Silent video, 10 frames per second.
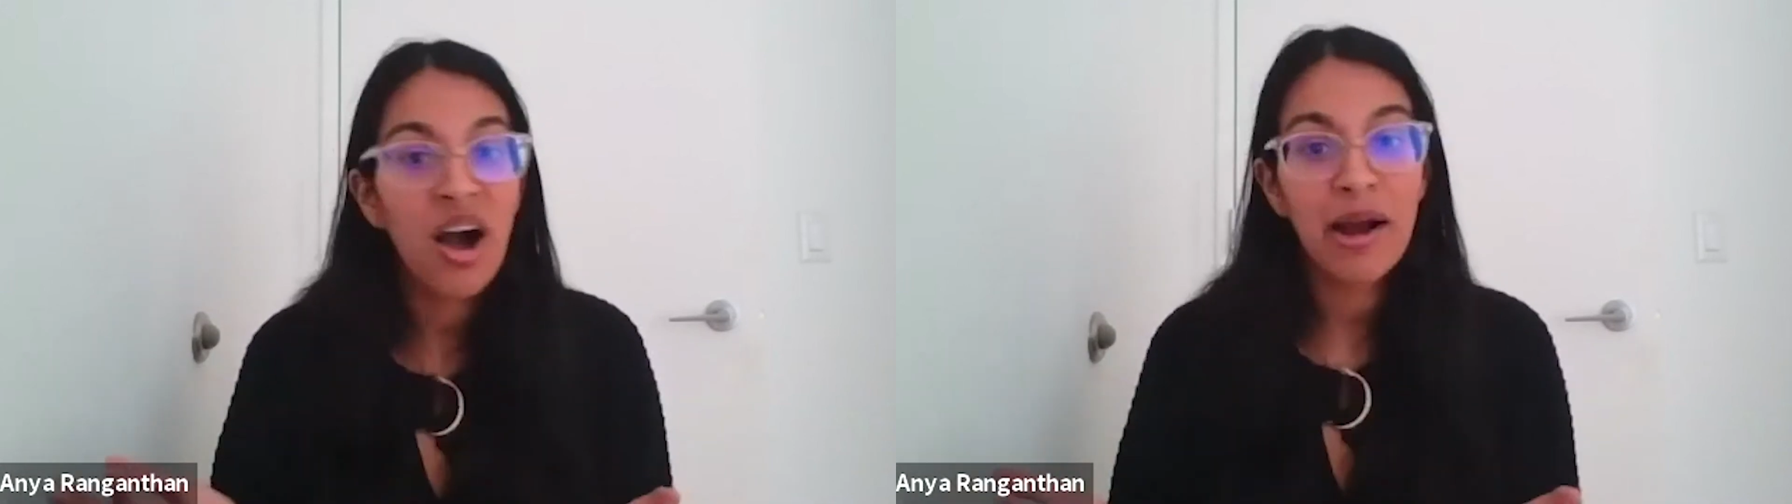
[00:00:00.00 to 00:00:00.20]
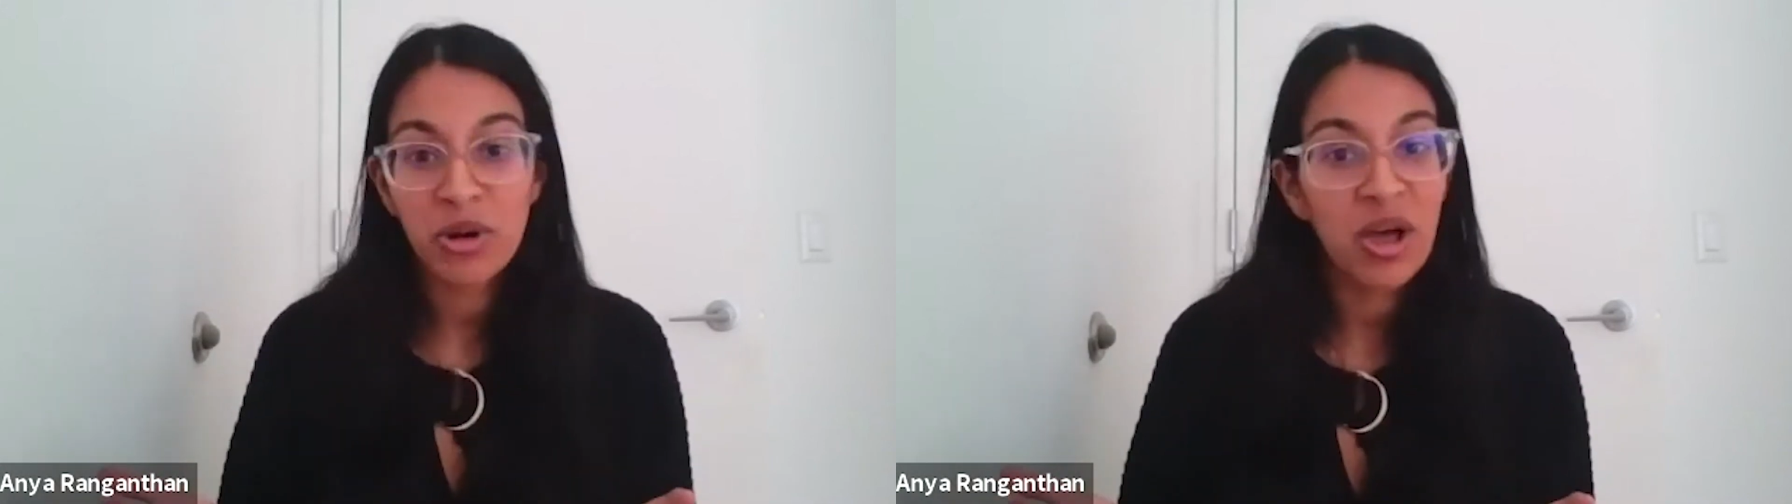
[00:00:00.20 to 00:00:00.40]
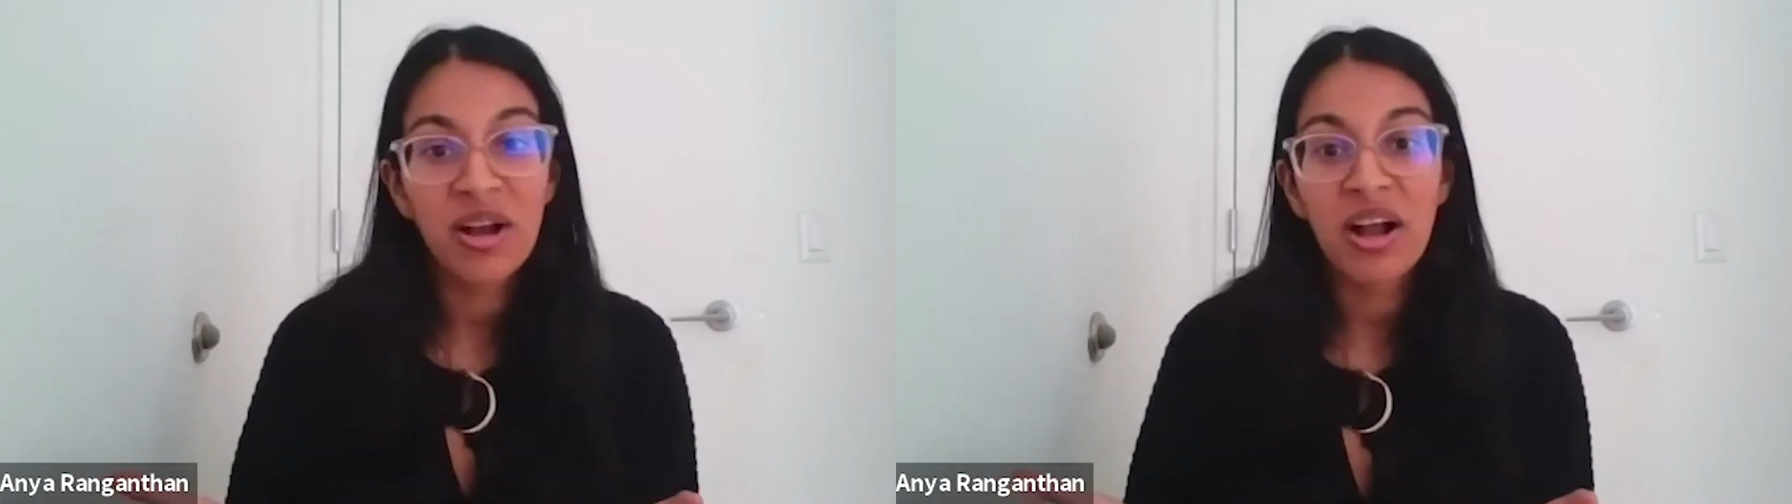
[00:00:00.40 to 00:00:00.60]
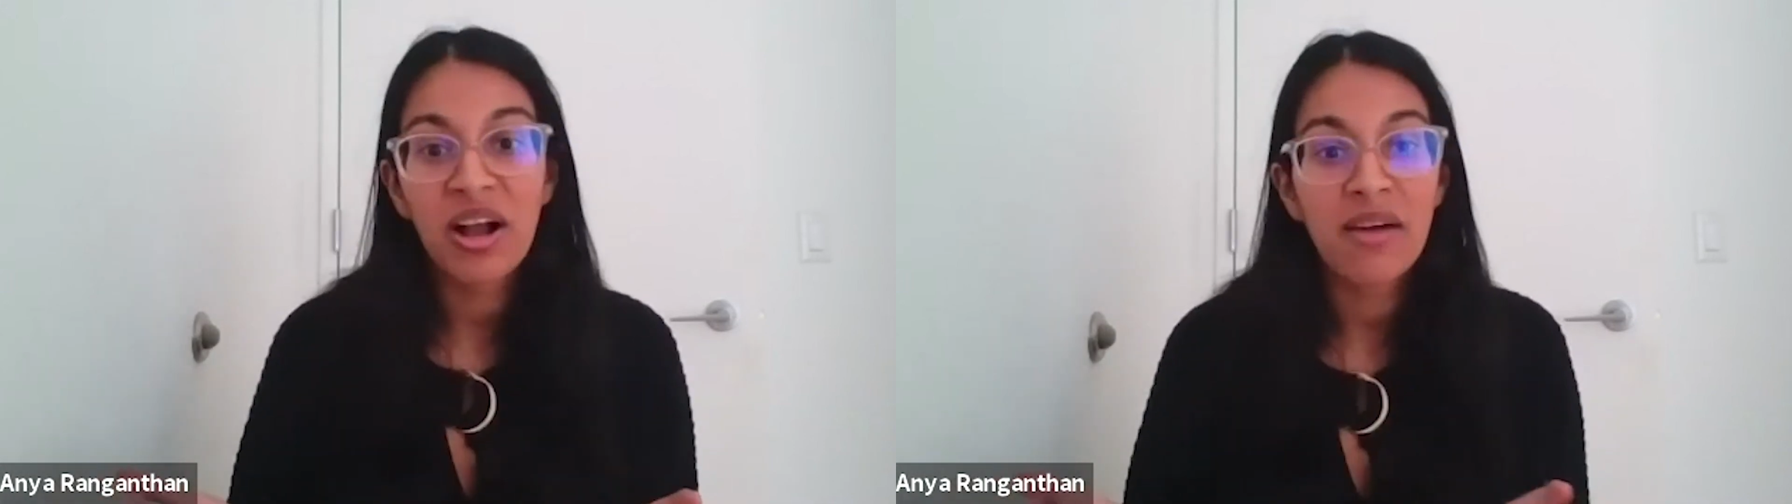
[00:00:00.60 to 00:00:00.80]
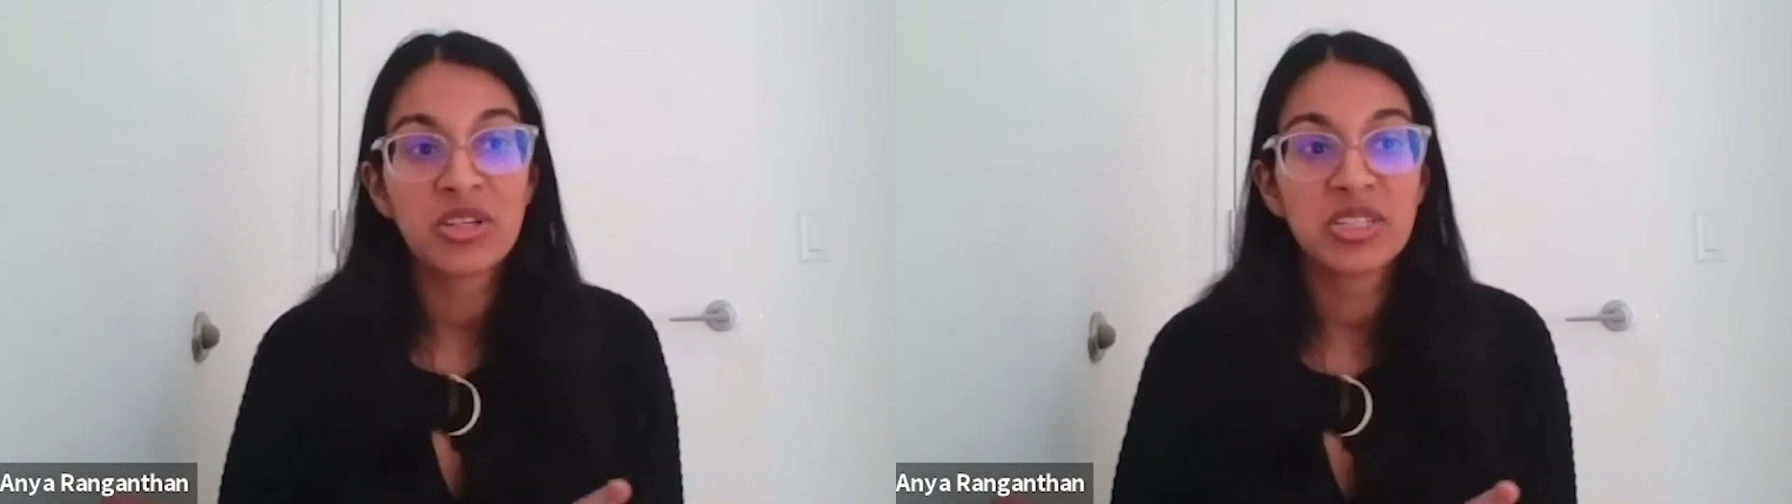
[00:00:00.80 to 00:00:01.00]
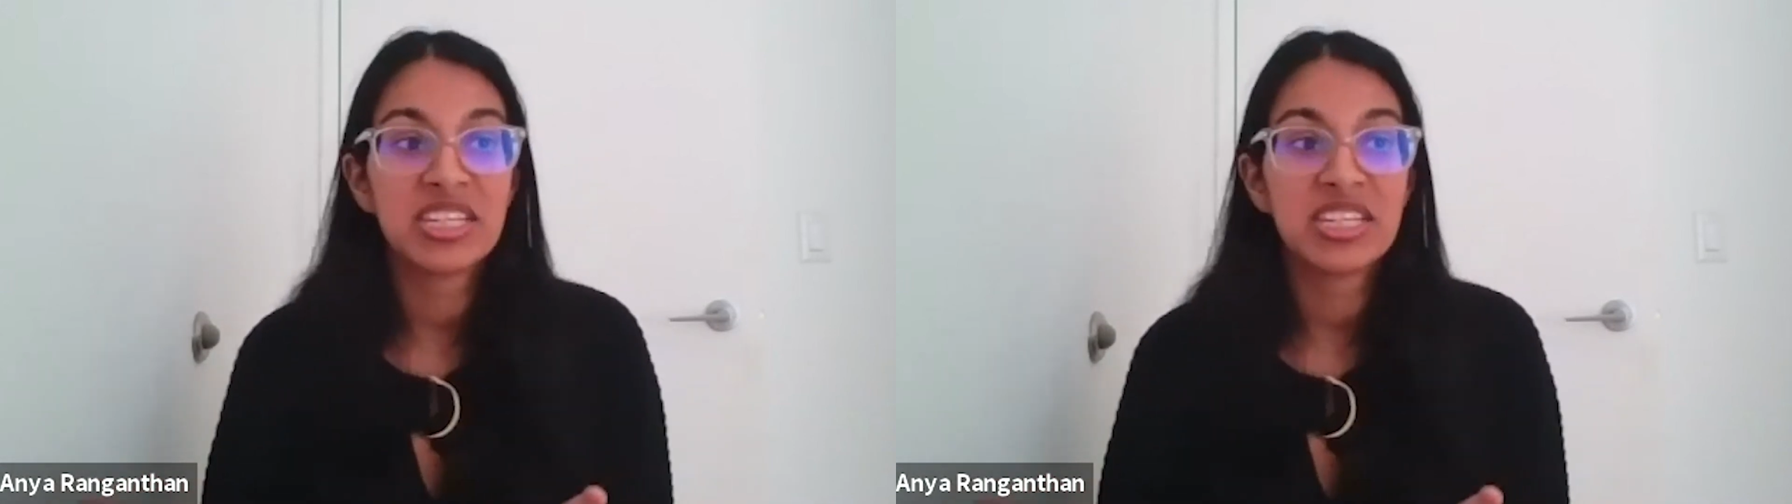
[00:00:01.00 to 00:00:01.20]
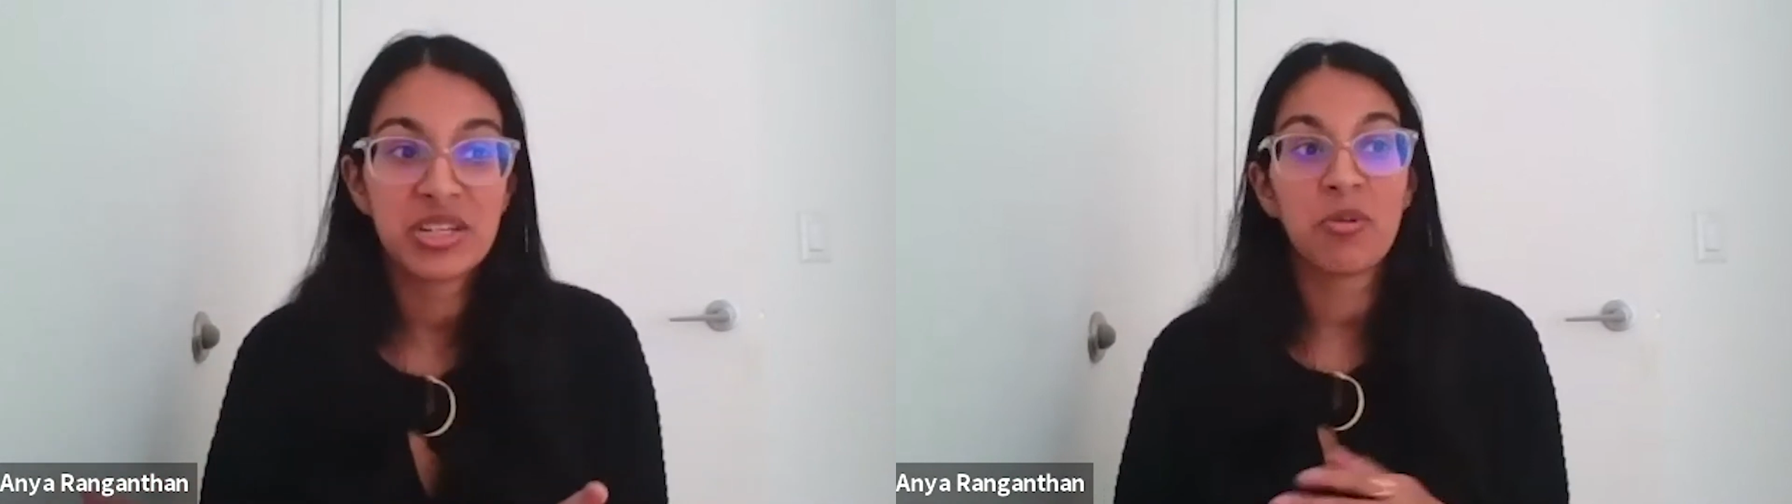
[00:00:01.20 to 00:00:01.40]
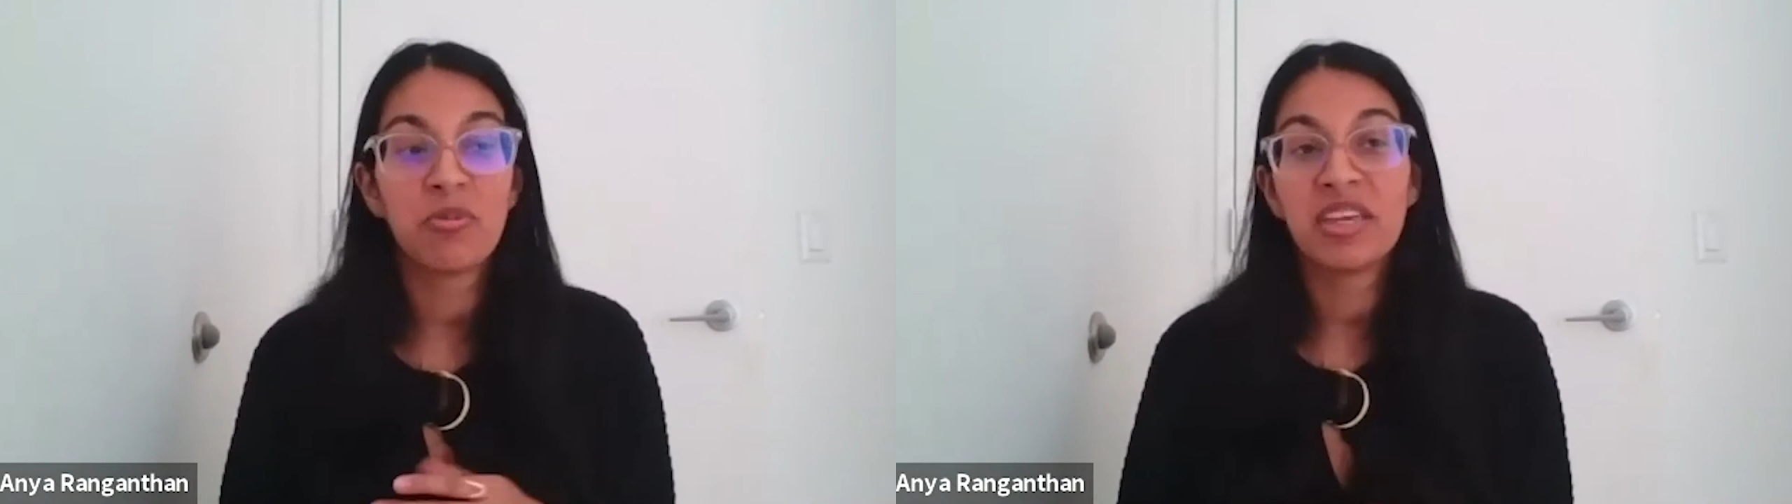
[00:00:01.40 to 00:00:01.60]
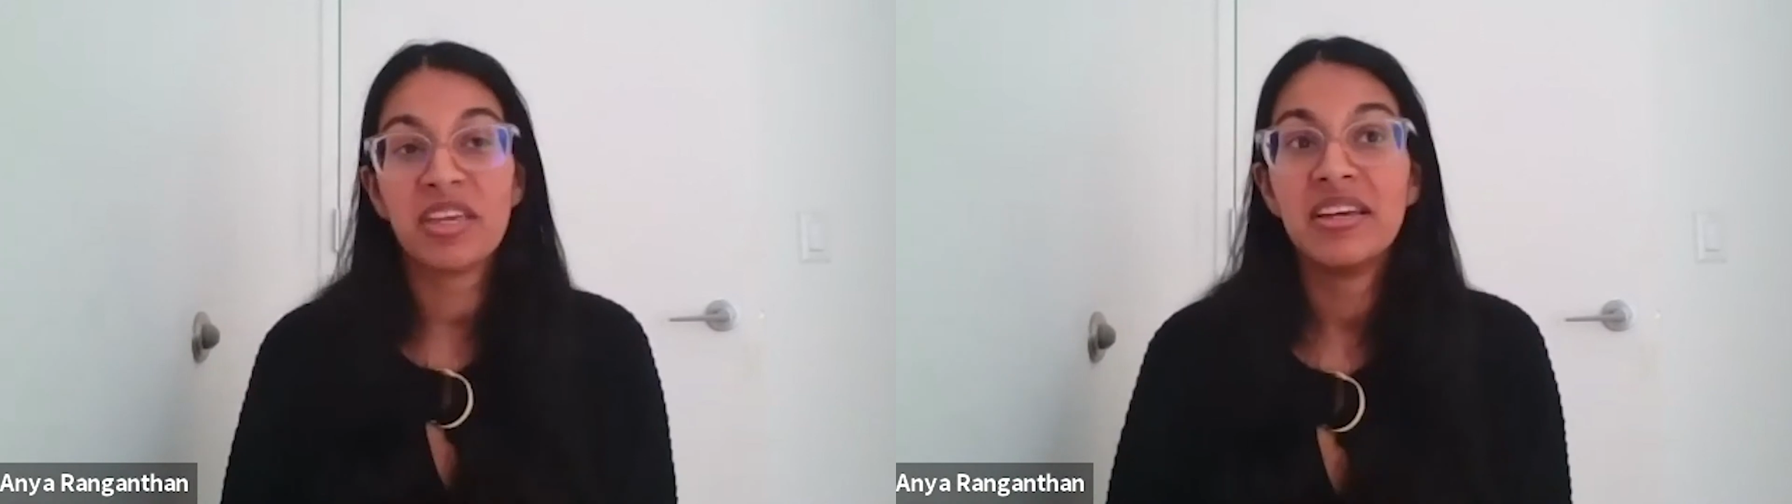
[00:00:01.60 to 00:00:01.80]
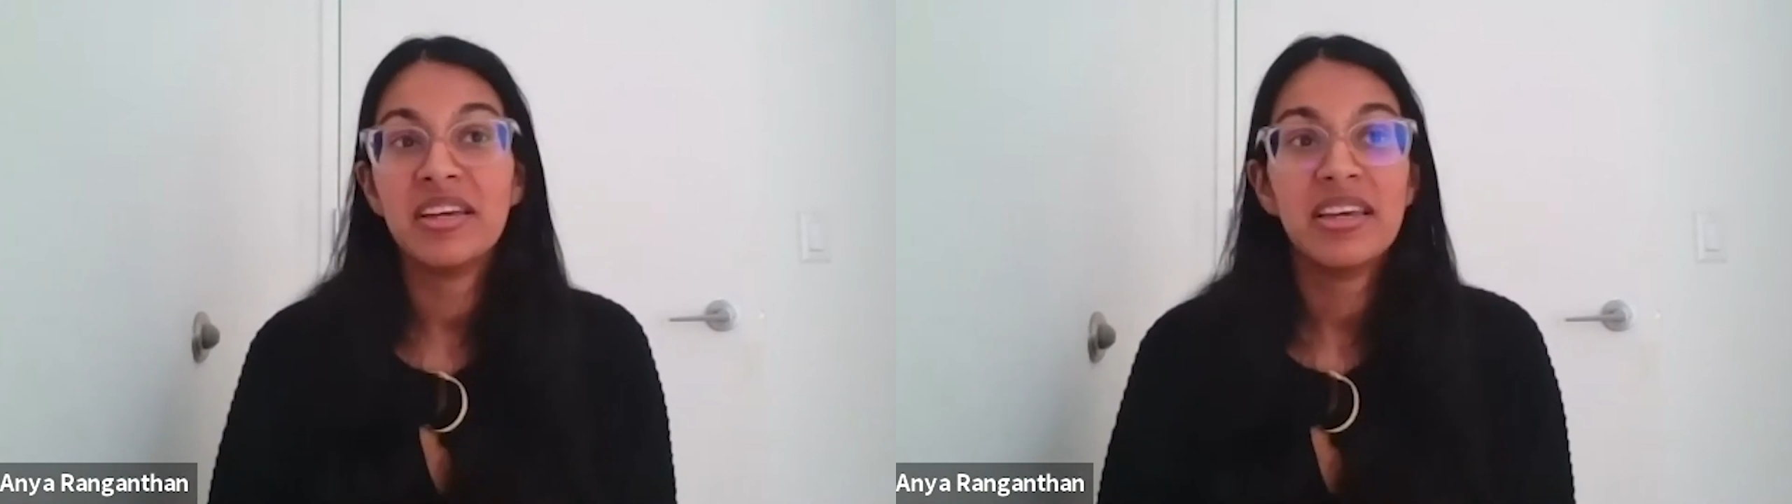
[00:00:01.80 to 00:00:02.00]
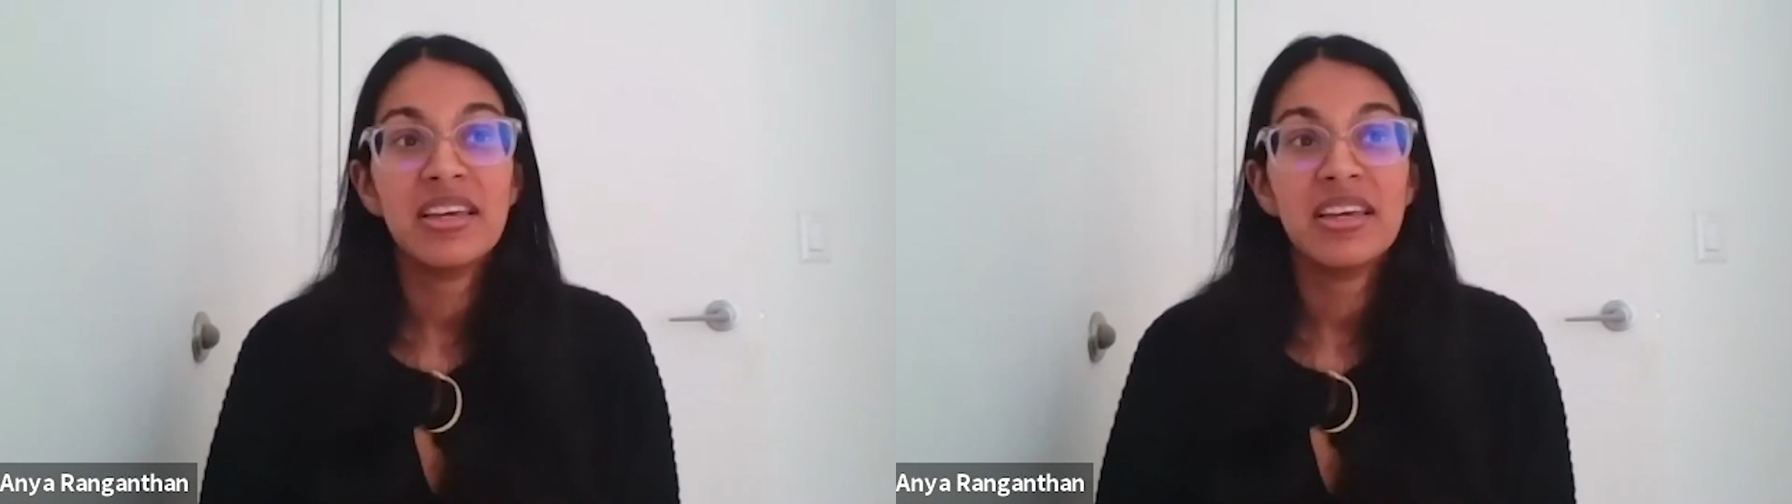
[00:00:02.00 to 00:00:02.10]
hour-long conversation where we